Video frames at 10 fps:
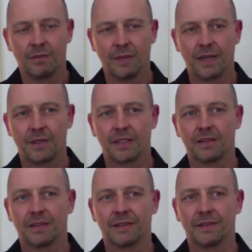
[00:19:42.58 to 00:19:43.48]
maybe
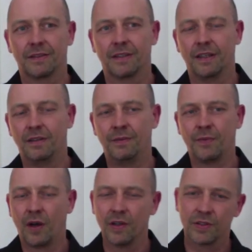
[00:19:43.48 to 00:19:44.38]

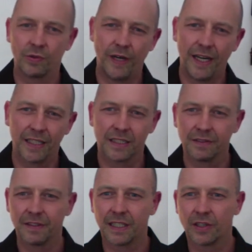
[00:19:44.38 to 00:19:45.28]
also
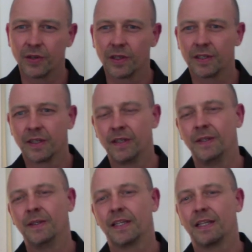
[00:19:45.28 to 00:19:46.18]
relatively good
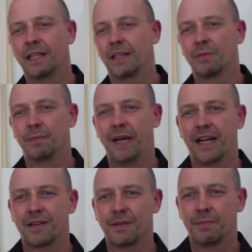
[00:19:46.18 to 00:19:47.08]
and a little bit
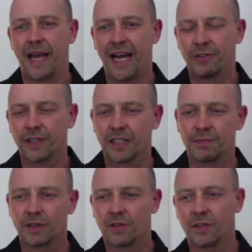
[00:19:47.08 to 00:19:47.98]
better than Patrick's,
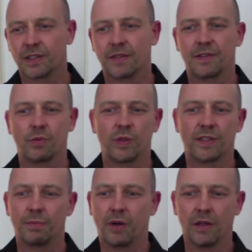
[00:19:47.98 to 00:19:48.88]
because there was
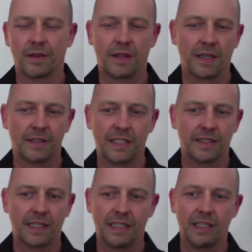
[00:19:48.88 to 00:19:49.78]
a bold thing.
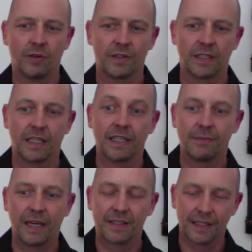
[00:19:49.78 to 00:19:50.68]
He
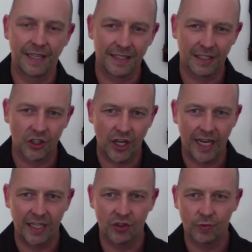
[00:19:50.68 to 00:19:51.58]
makes another
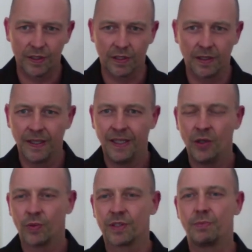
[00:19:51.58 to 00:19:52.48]
change with
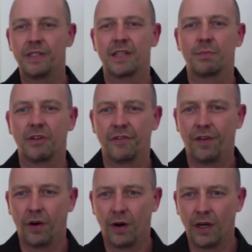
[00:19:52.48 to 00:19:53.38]
the breathing
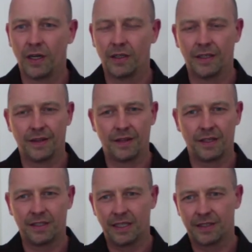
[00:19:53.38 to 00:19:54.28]
before, and
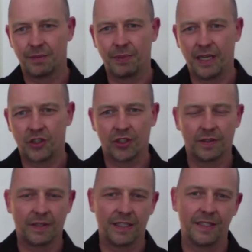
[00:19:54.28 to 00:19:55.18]
then he has a picture,
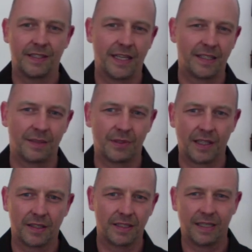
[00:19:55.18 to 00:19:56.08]
and then he says something
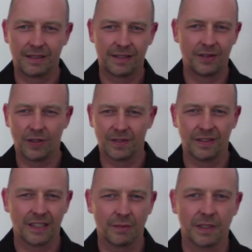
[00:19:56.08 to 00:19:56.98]
else. It's also a
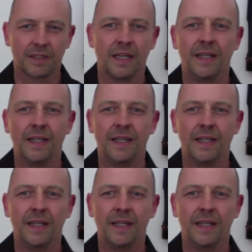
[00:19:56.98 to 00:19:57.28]
little bit